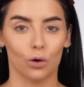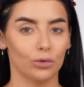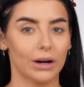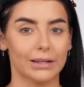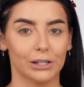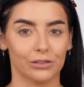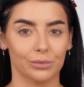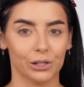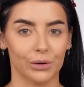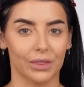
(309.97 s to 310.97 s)
Already just
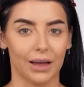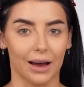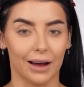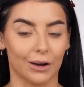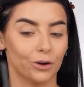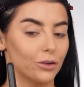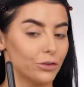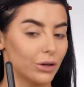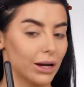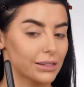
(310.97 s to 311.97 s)
from doing that, I don't know if
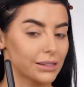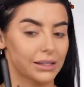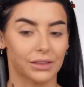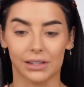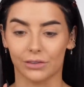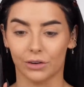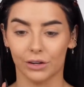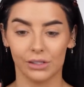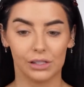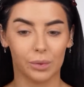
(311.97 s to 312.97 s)
you guys can see the difference,